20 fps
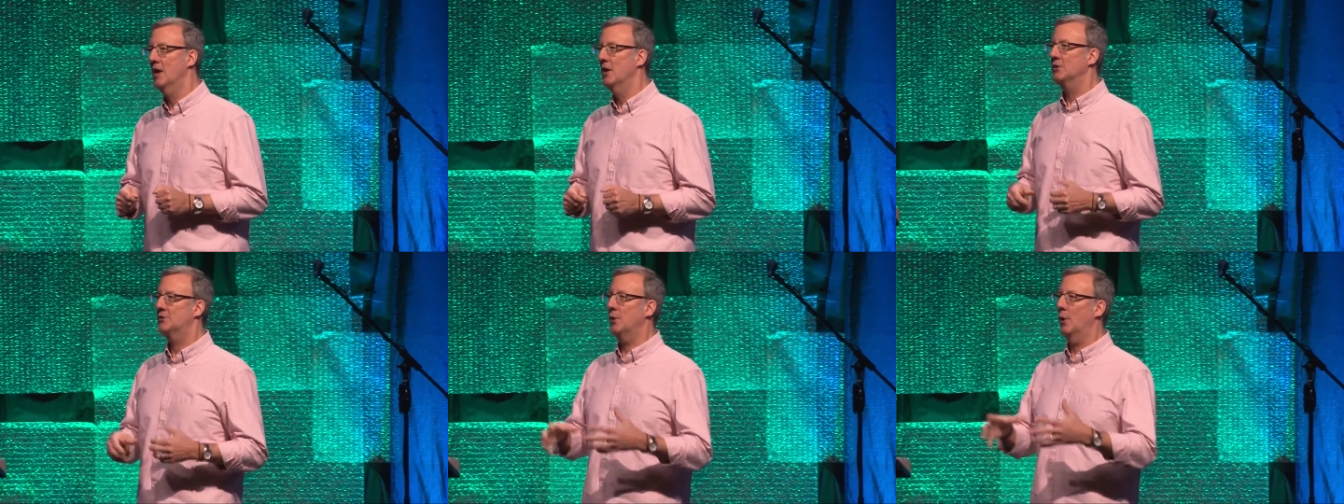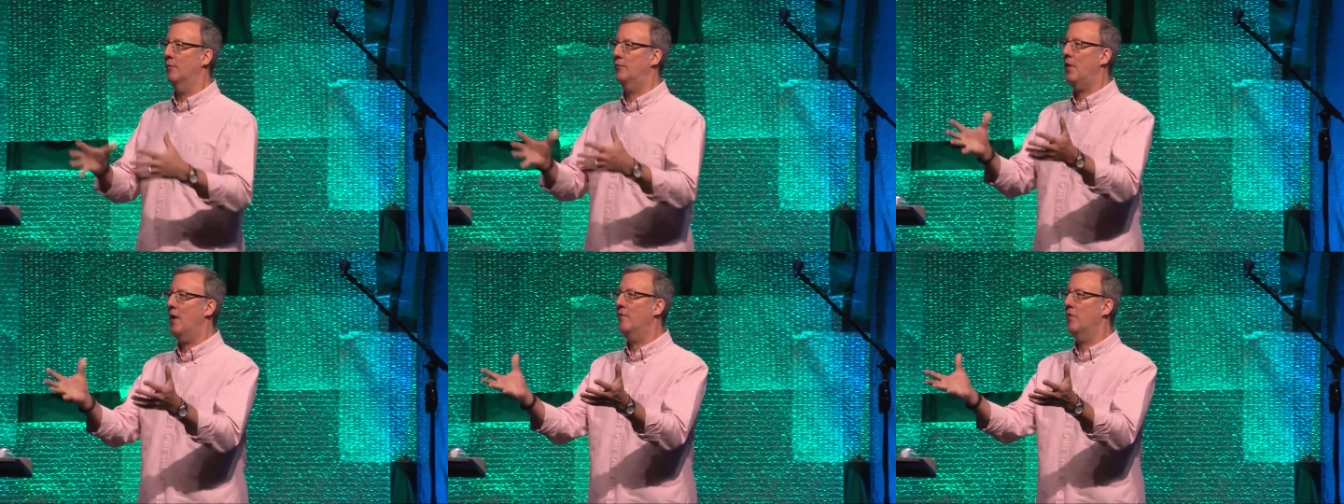So
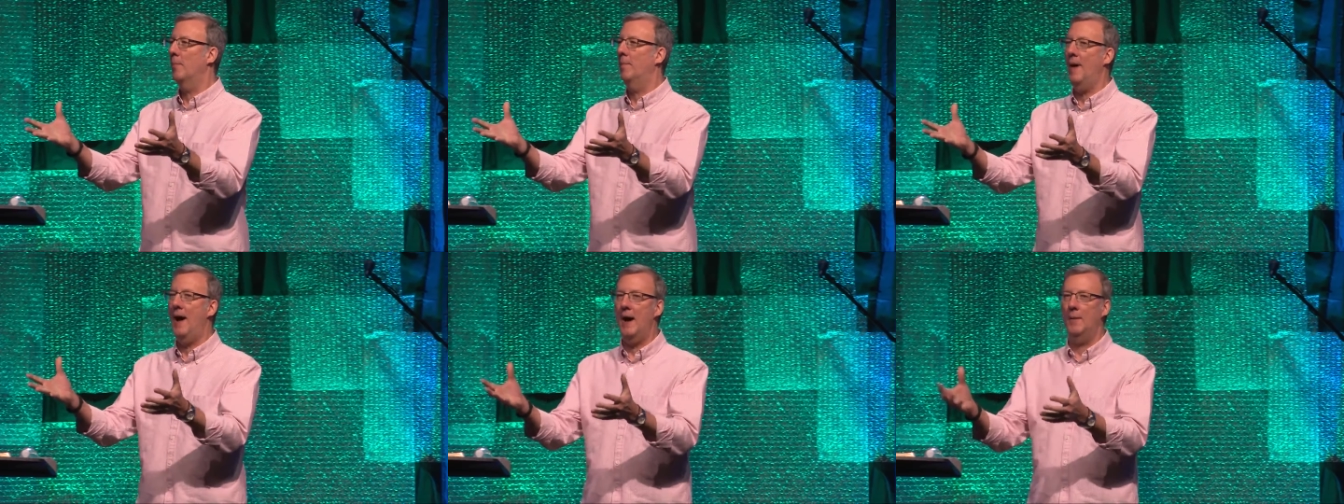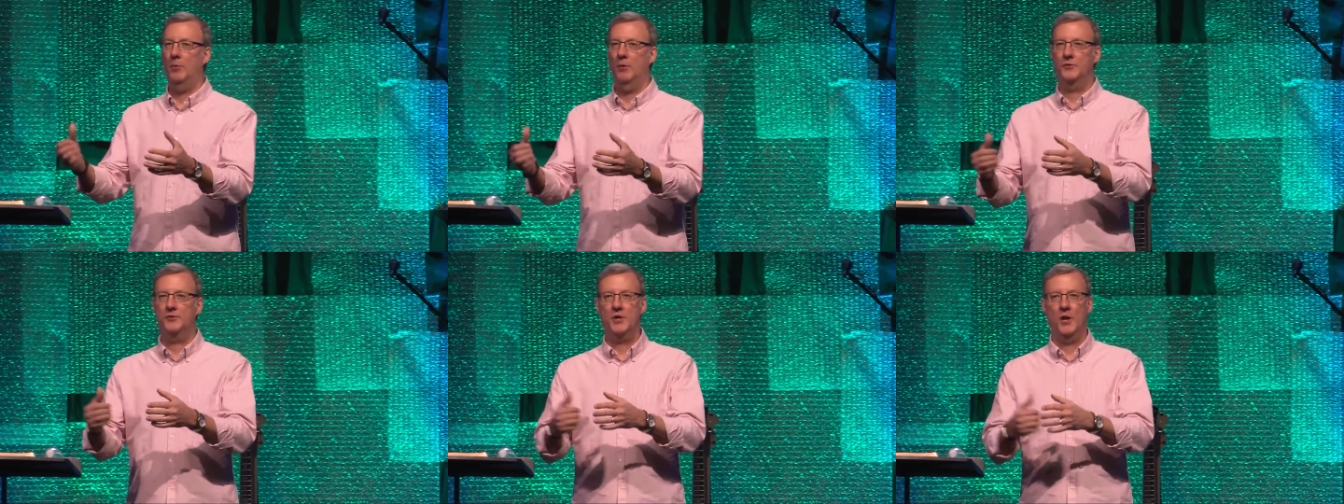if you have a
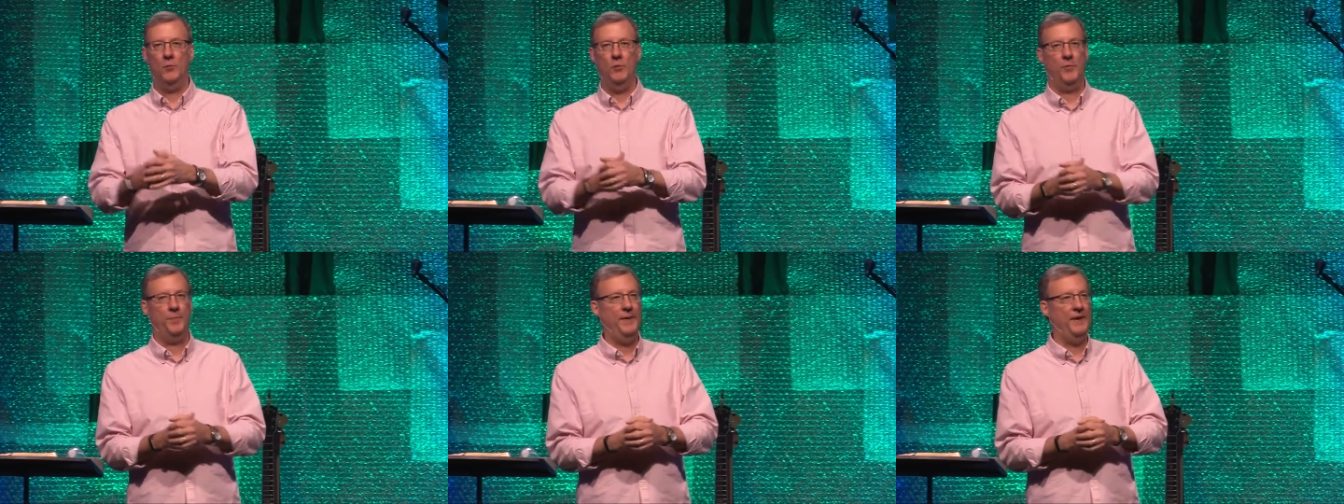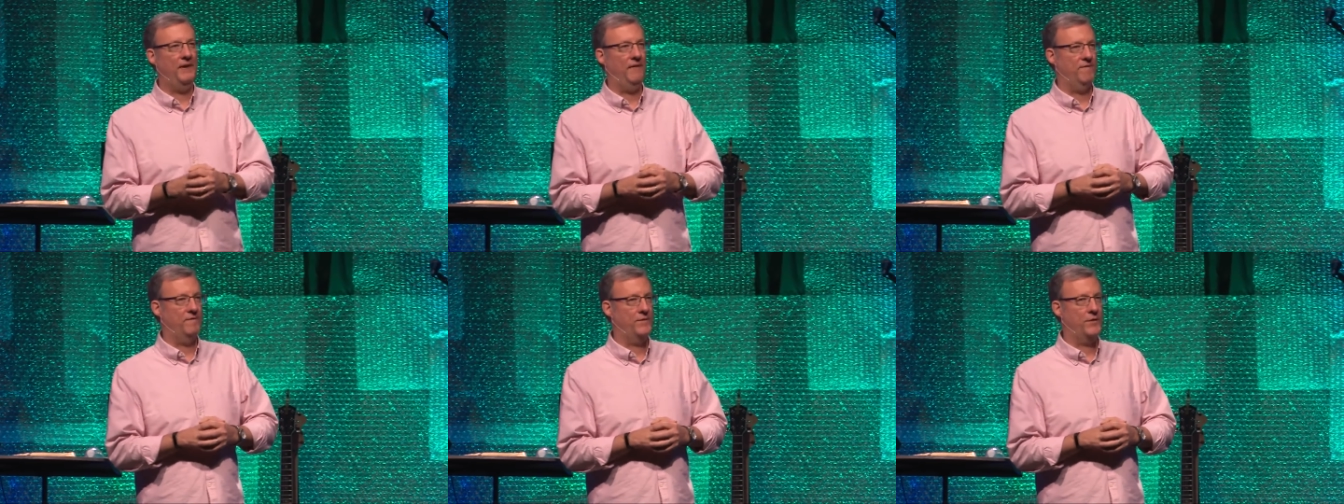Bible, turn with me
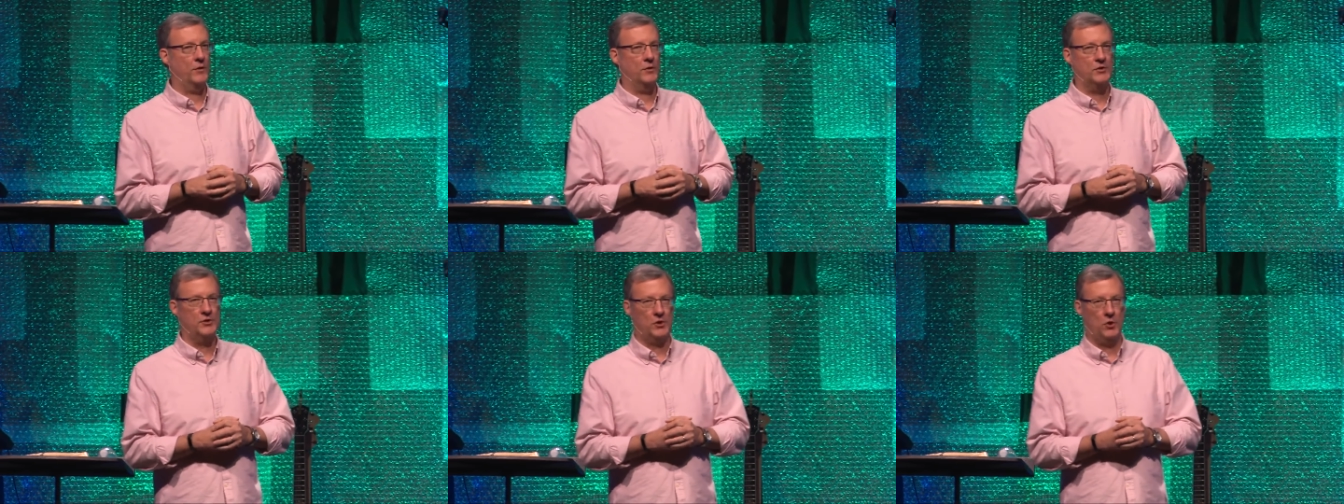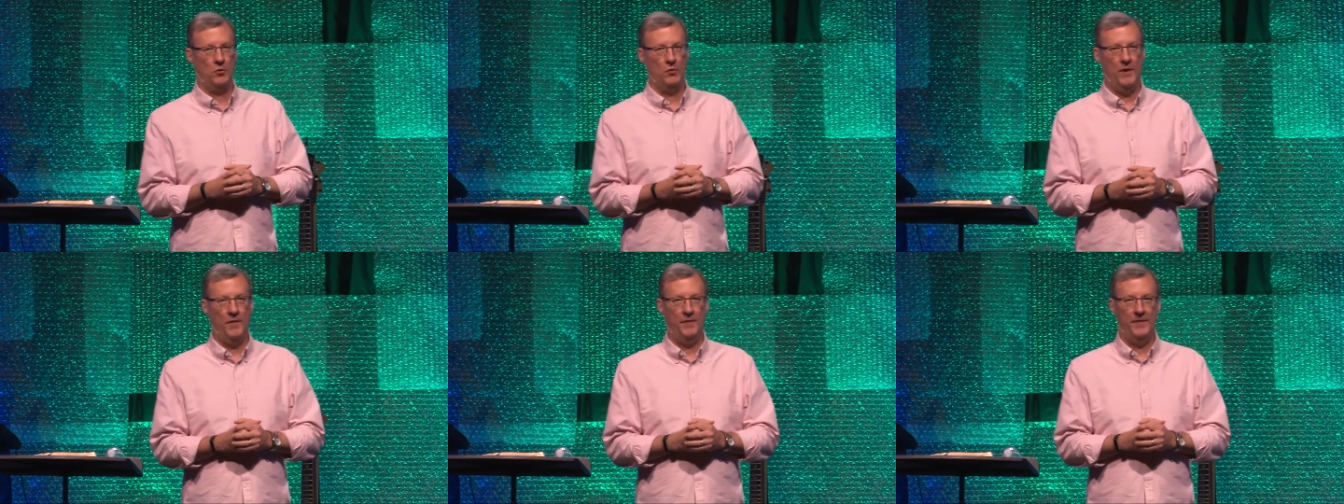to 1
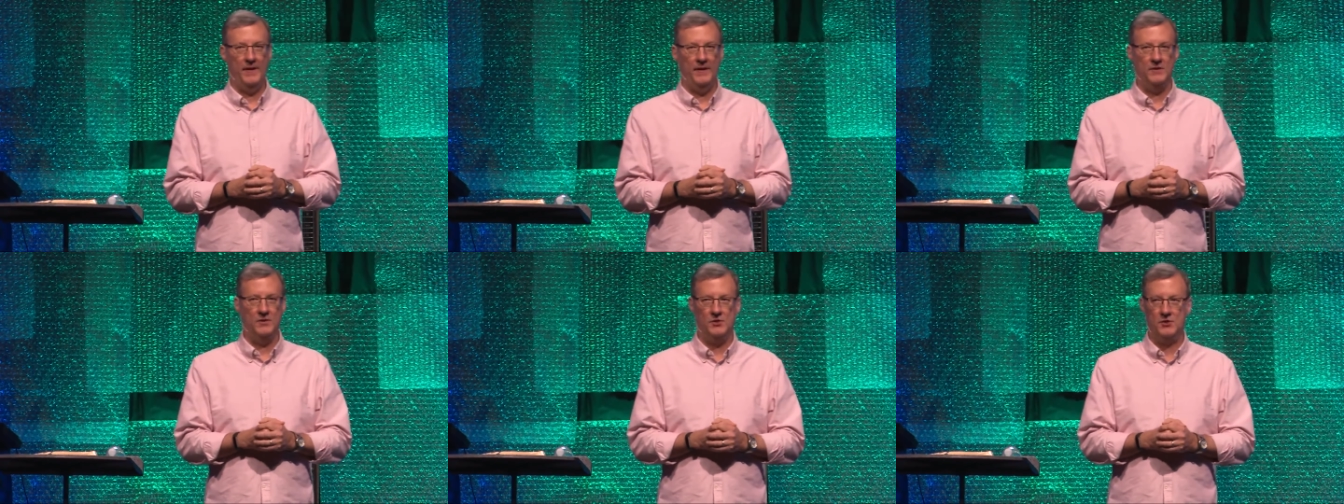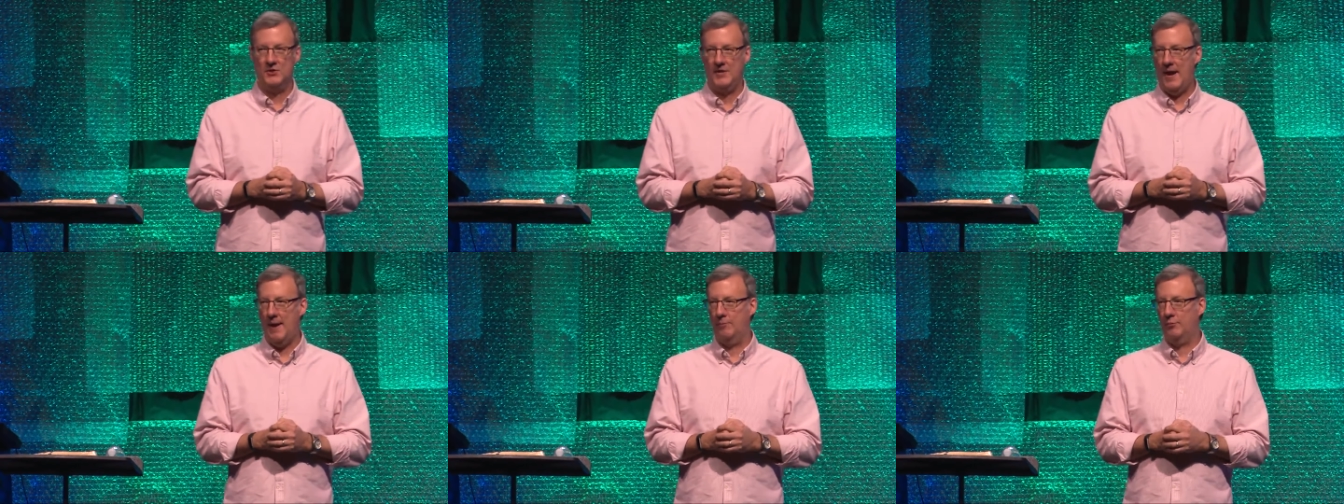Corinthians
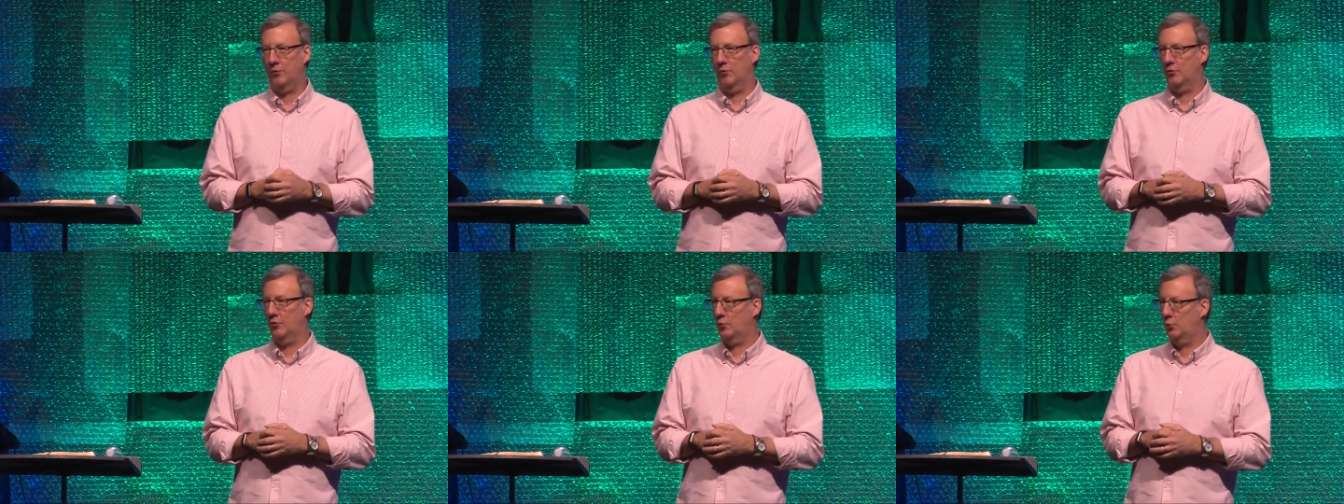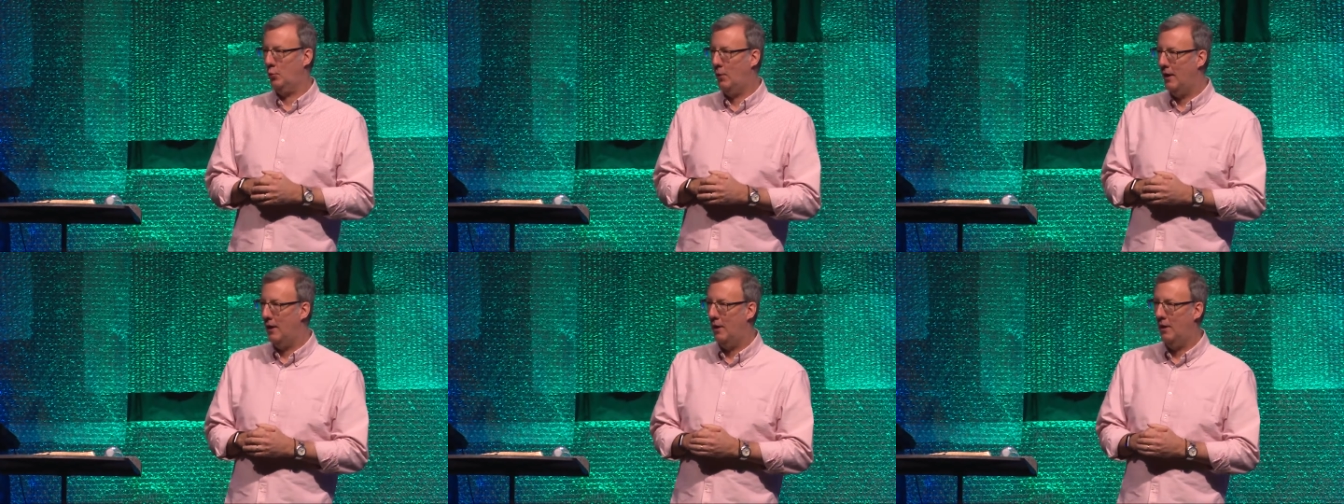chapter
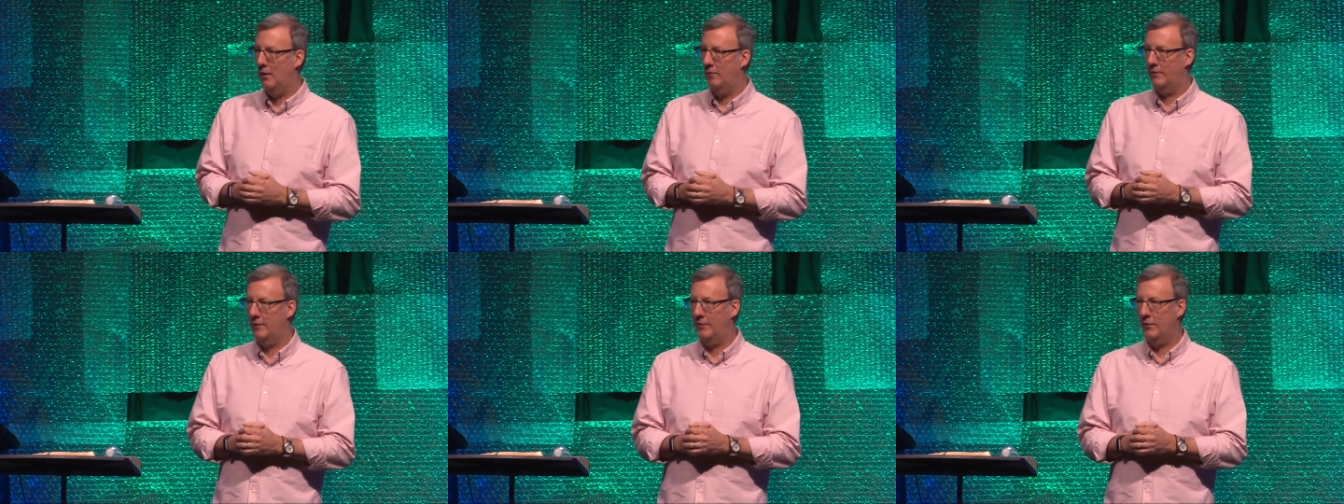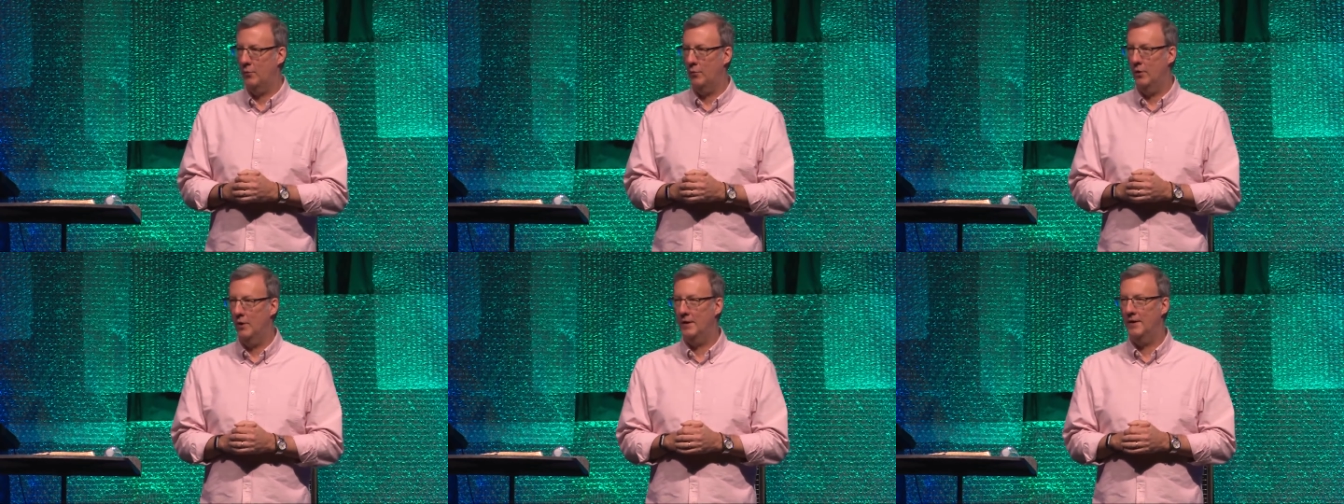12, if
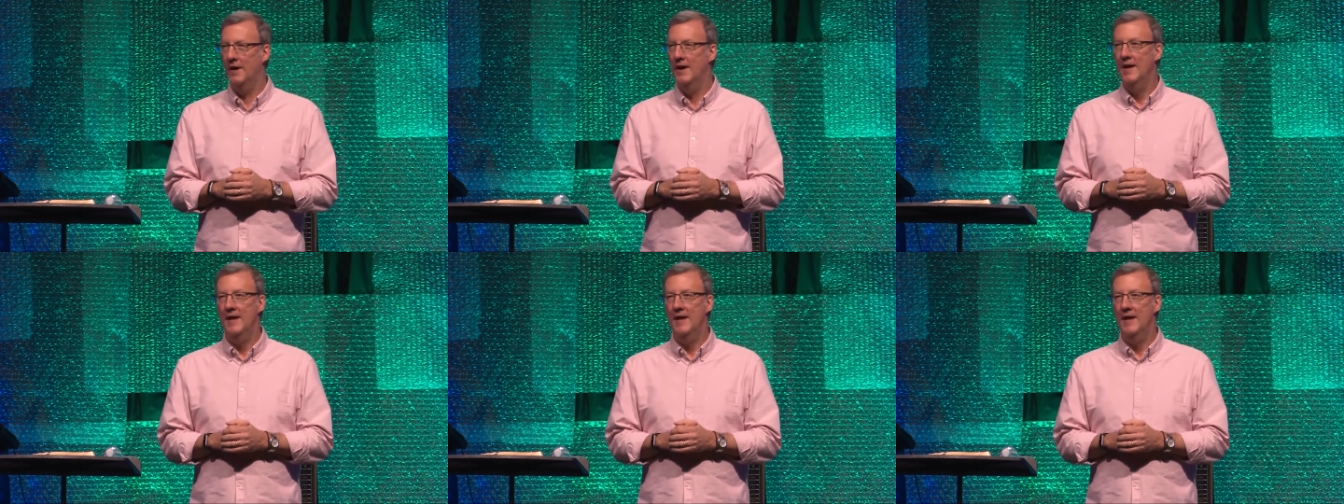you would.